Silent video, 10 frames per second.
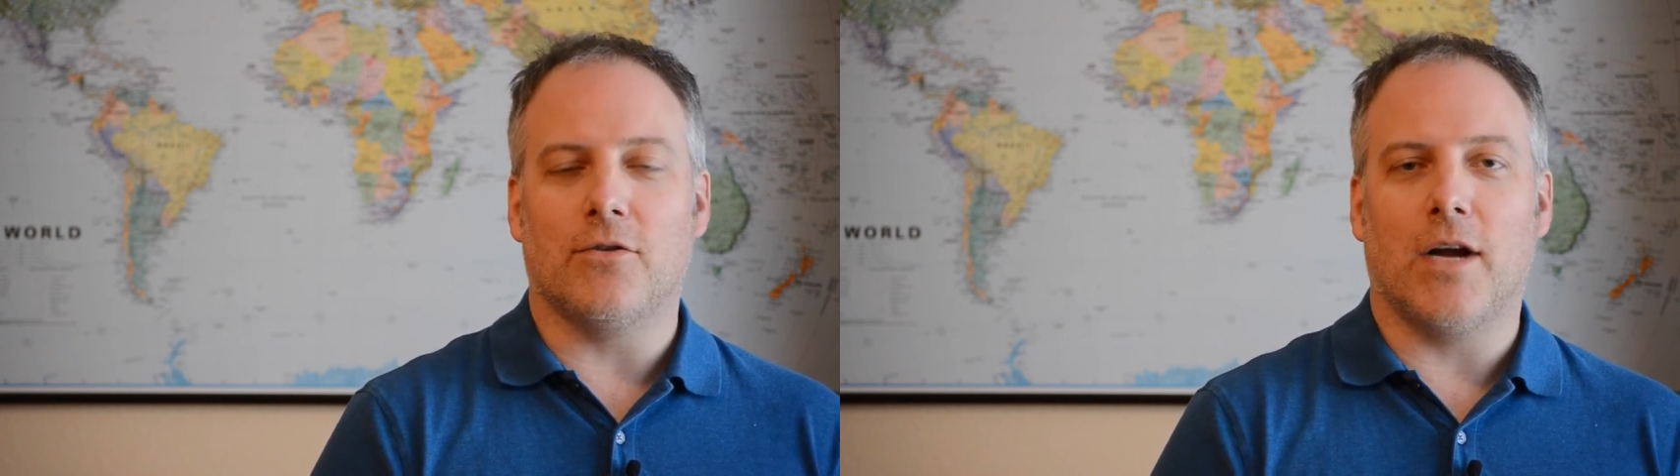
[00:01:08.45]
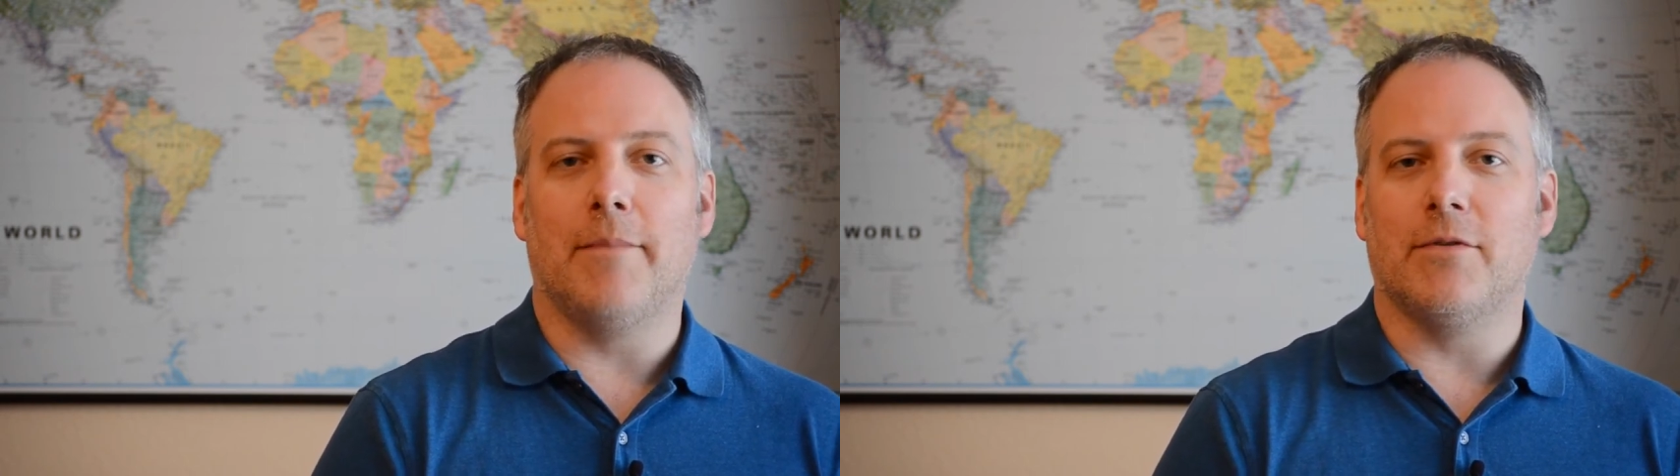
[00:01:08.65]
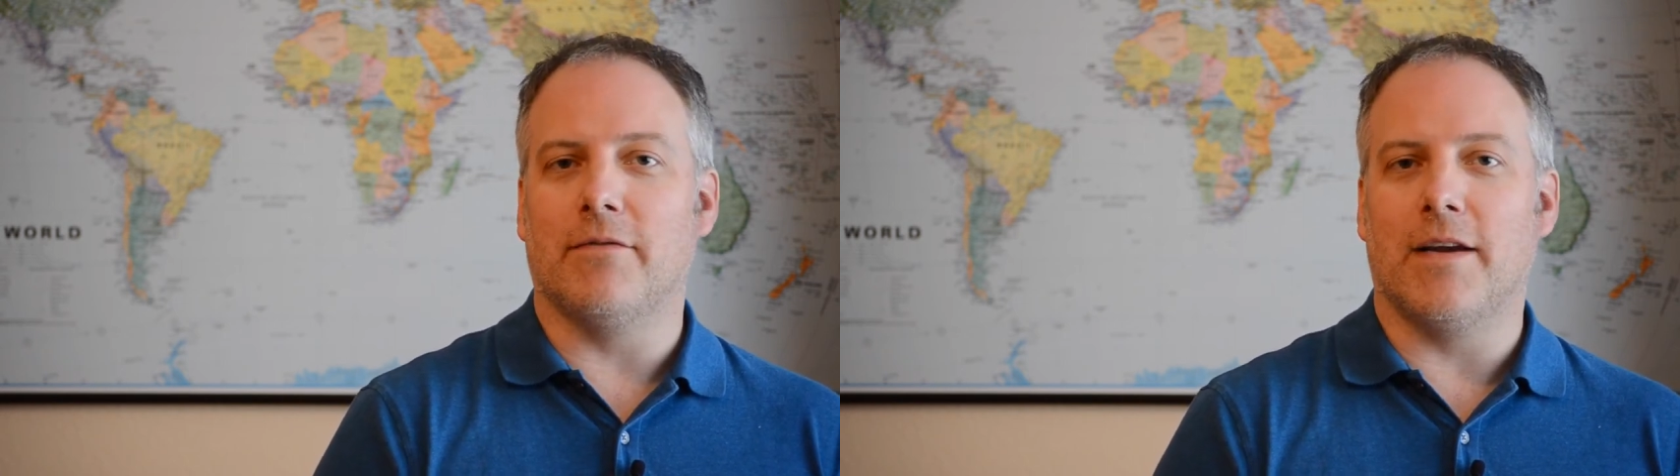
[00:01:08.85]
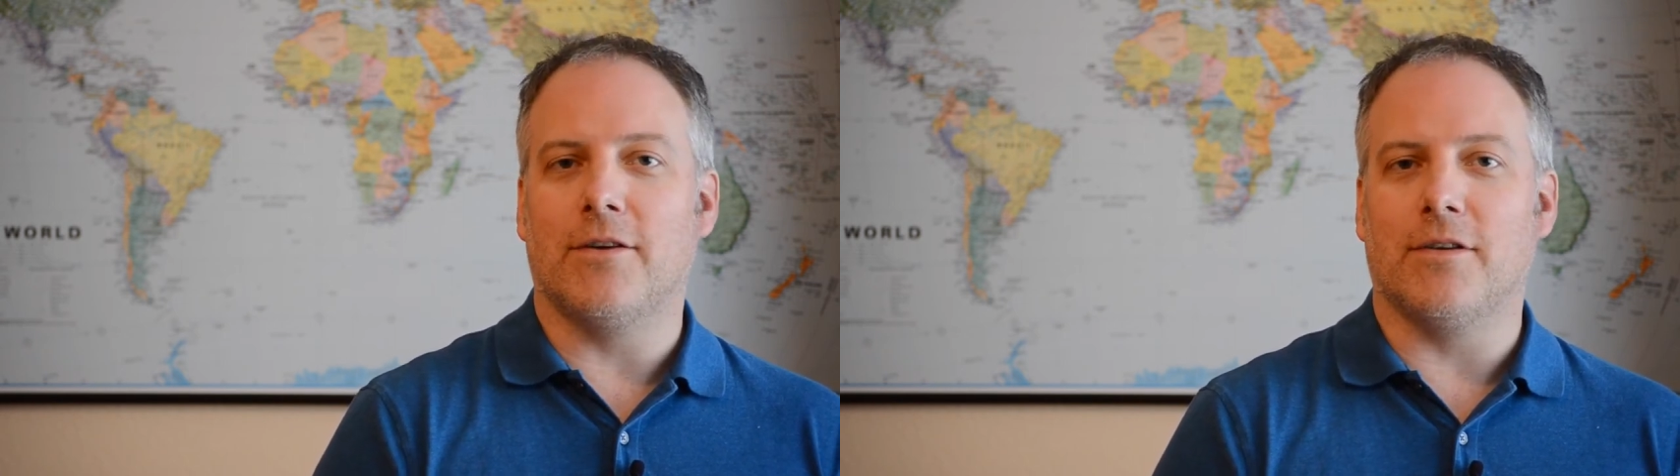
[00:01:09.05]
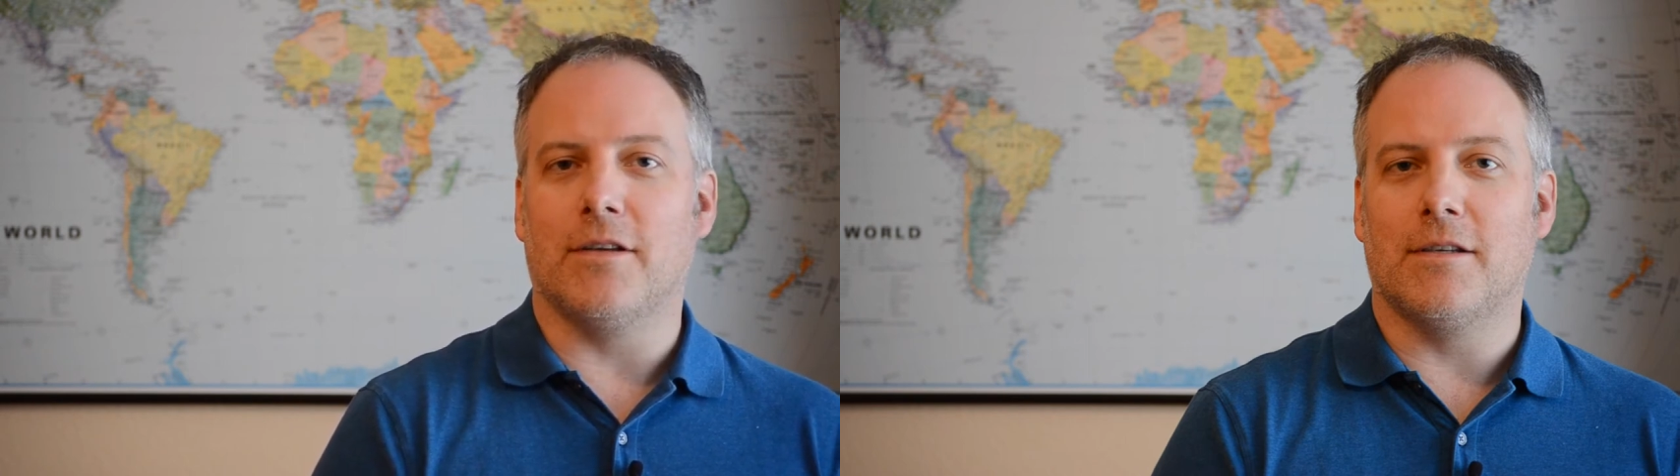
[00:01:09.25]
or
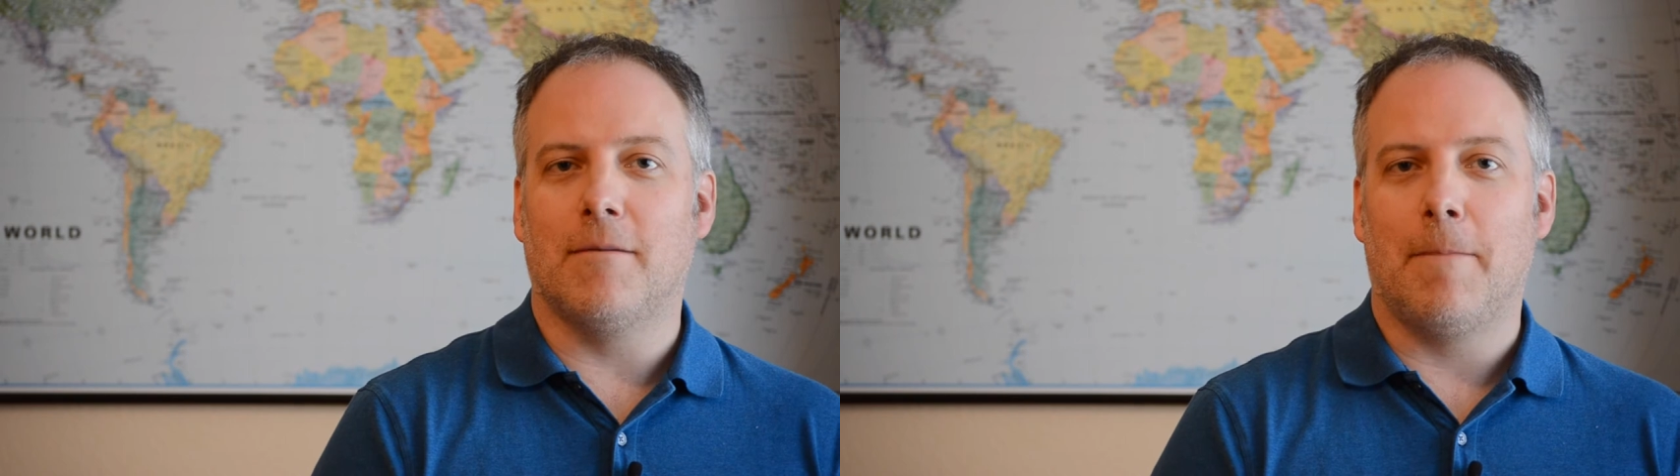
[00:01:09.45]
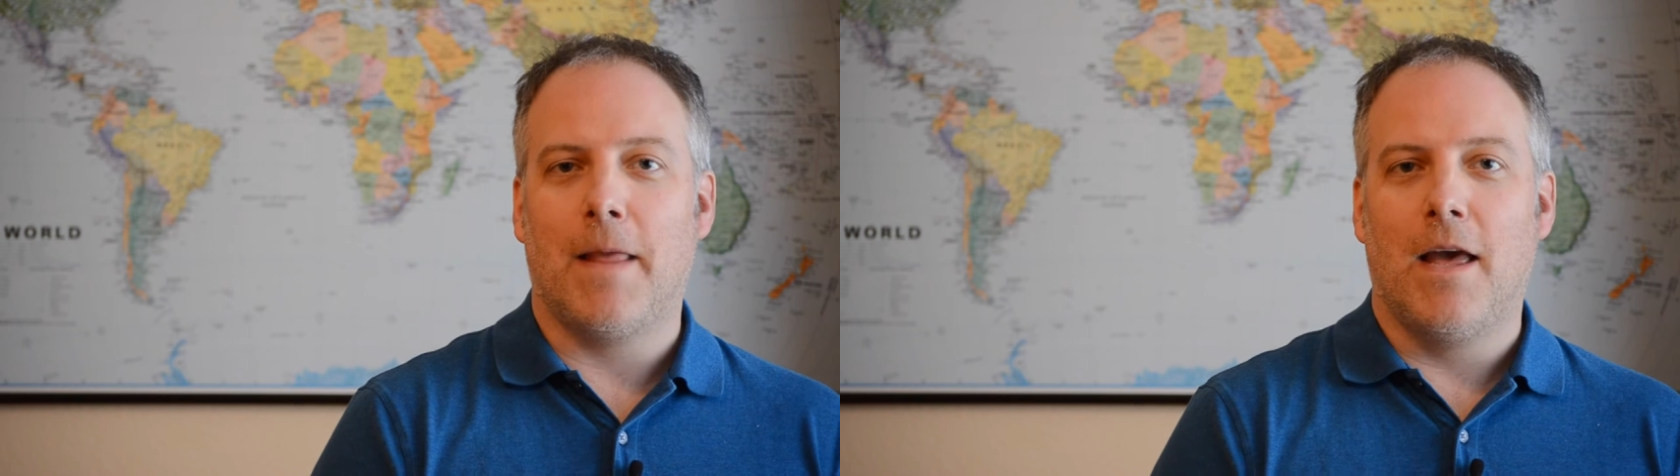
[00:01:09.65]
observations.